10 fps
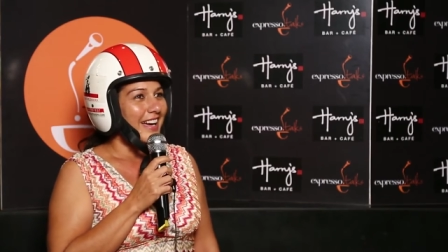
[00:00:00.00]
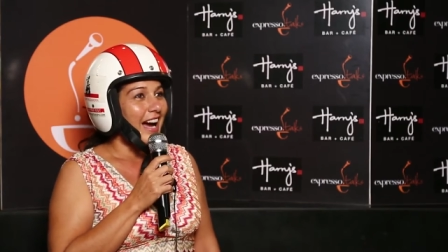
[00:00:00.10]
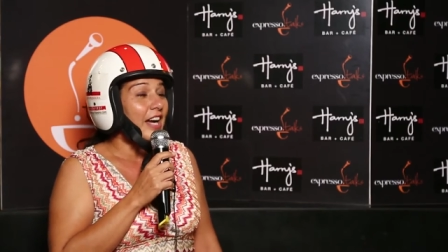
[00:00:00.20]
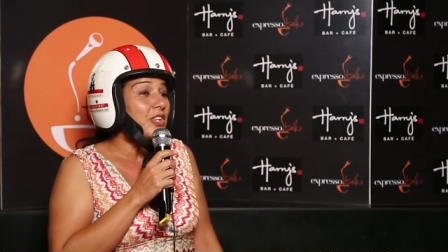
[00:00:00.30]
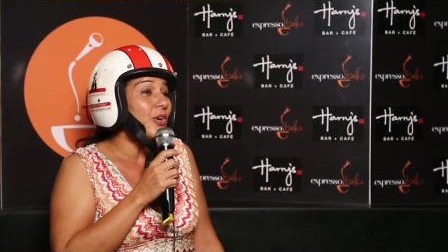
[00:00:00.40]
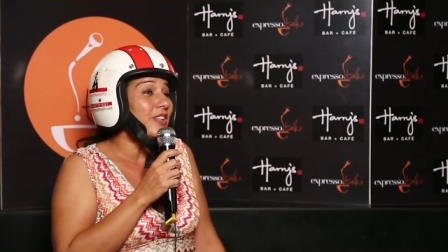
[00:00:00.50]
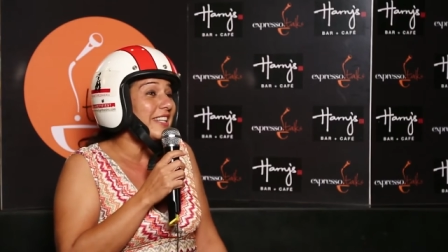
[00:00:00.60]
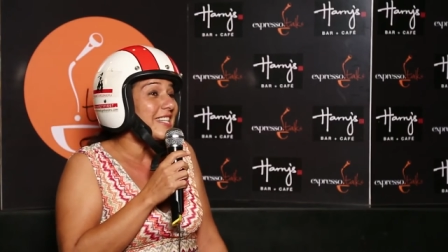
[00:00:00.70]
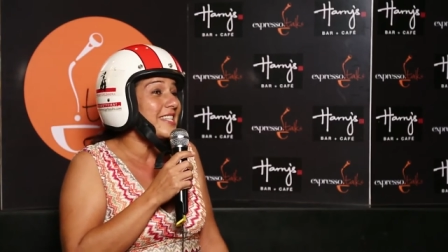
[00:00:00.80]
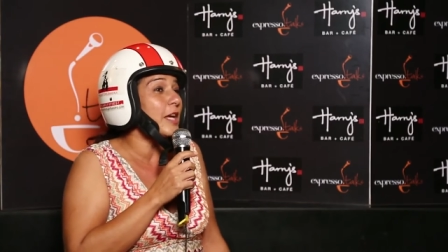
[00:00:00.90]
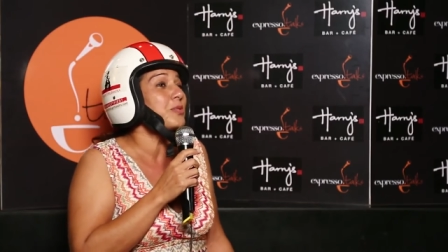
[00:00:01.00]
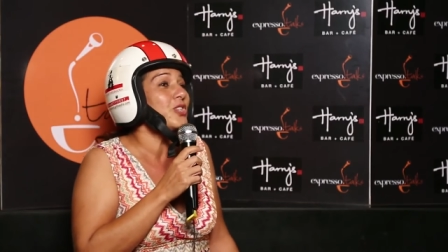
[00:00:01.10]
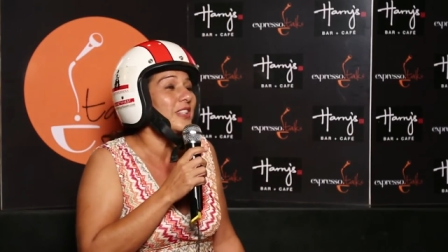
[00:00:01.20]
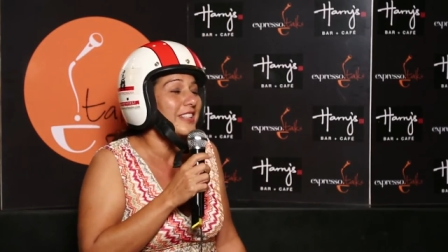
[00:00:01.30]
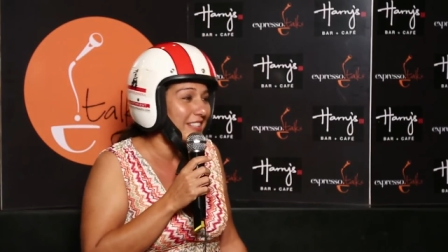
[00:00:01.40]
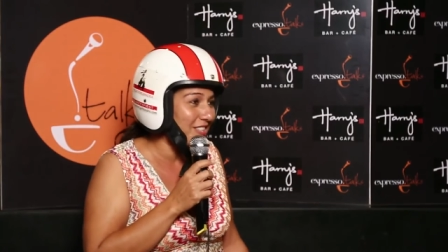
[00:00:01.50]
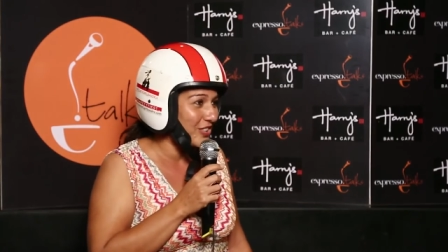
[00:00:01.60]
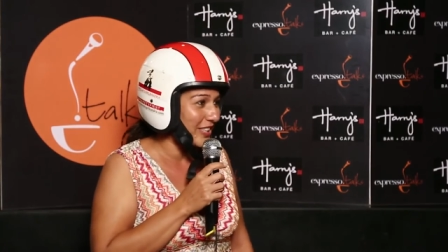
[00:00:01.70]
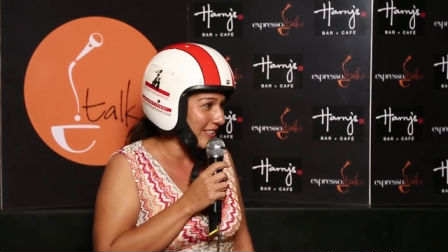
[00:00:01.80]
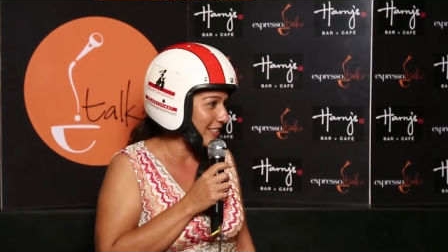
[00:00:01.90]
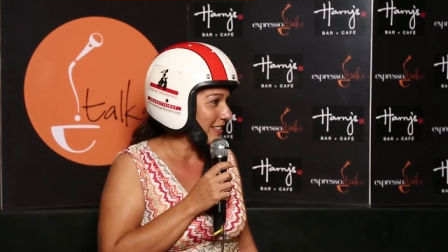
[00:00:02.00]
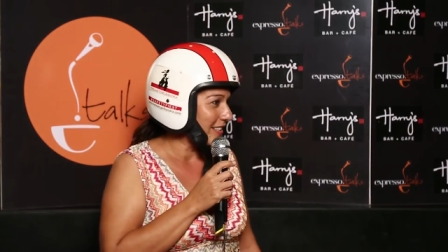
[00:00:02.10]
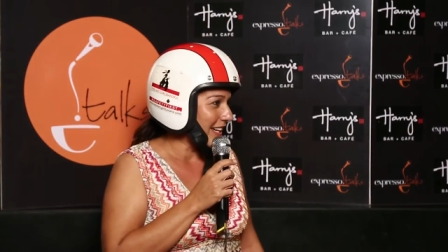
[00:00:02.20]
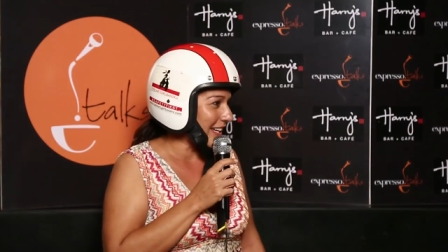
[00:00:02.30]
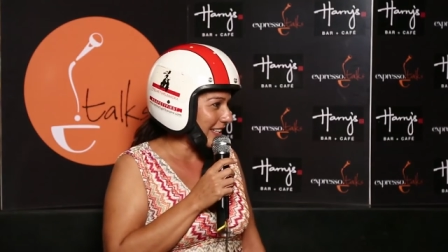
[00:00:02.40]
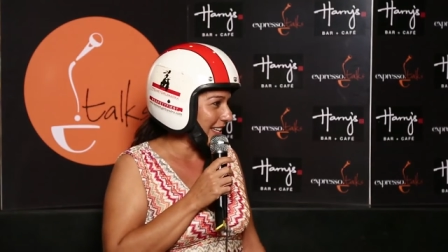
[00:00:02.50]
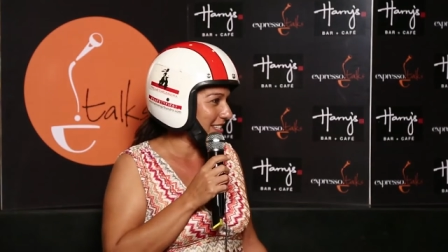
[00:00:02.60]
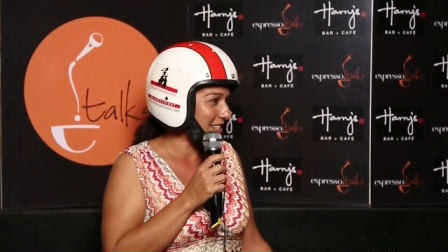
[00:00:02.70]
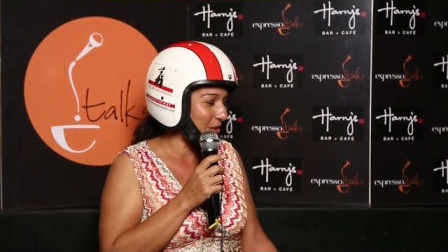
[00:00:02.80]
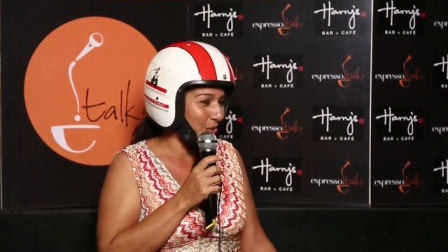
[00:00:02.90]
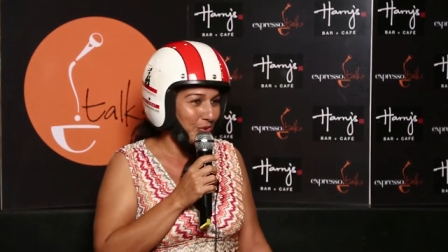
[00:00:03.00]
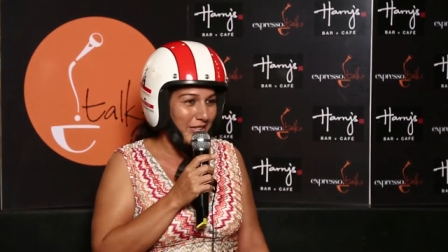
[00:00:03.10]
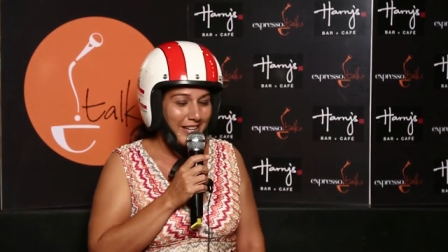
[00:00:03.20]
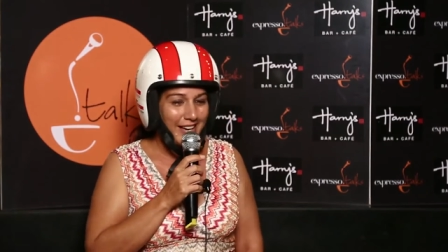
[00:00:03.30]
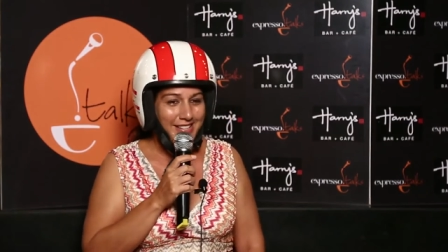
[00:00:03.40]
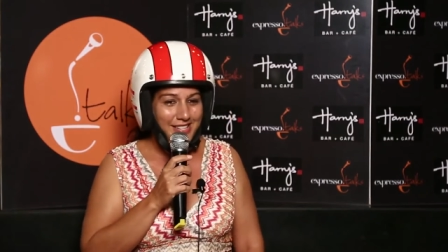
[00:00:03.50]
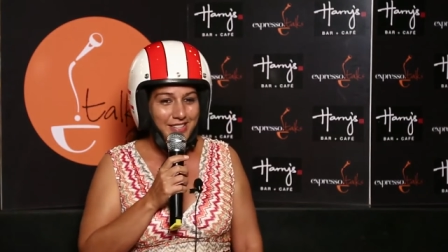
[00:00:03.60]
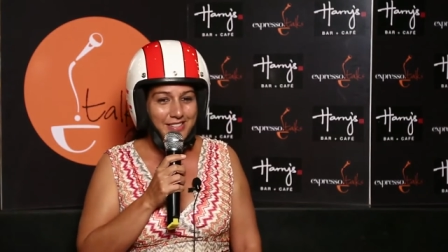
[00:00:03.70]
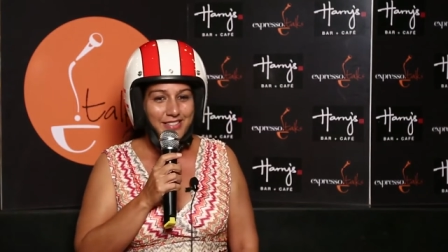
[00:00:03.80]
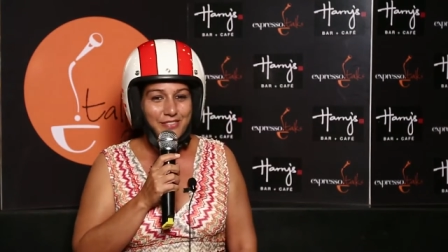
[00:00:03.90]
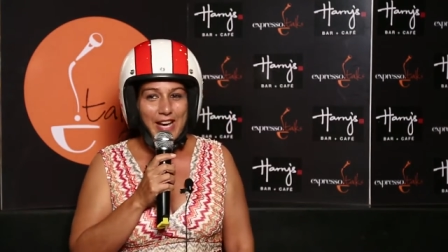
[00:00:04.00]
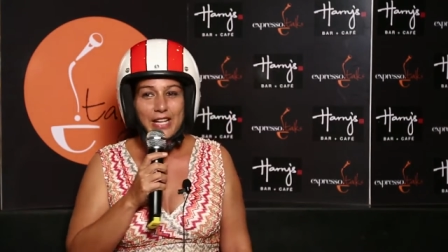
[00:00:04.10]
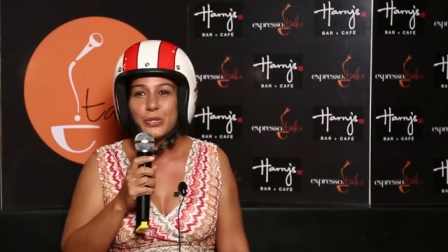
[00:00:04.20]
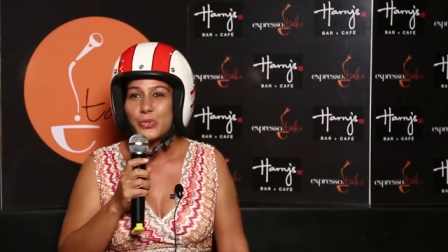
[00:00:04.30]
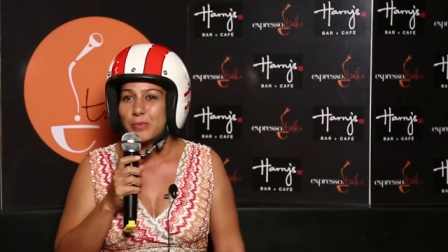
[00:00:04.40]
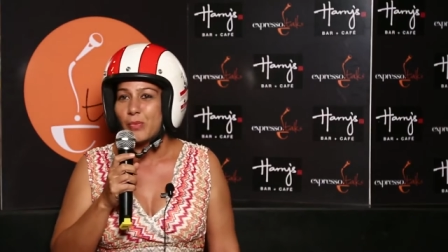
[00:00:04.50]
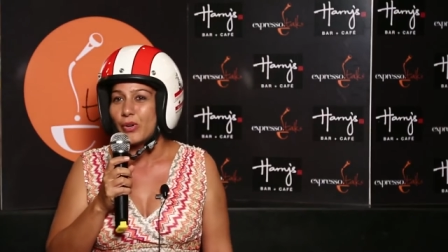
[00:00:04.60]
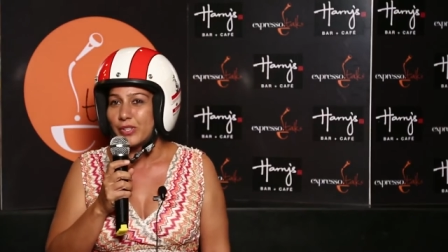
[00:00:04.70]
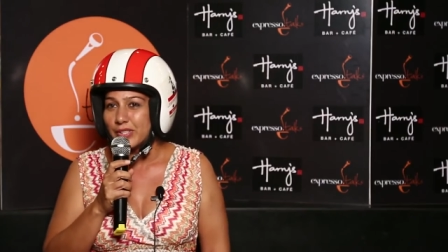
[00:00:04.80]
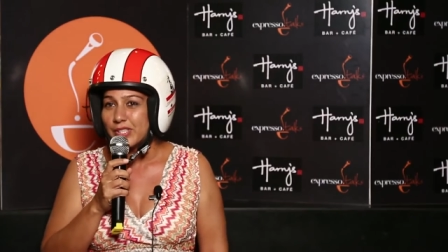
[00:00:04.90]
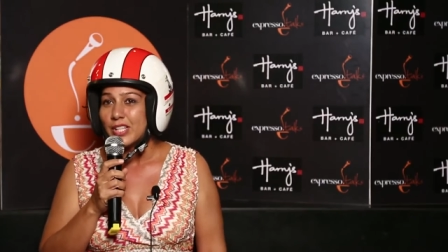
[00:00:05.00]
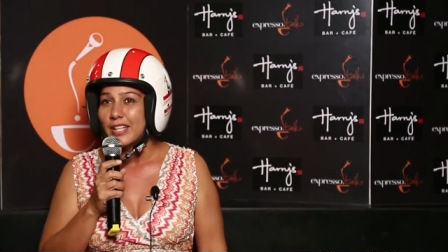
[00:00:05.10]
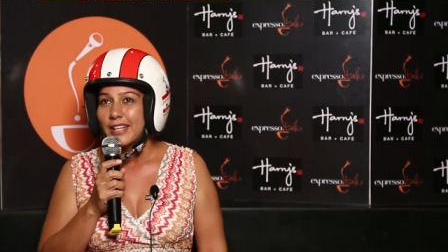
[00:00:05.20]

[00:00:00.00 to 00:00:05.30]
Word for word: I thought, exceptionally strict. I guess, you know, they had certain values and morals.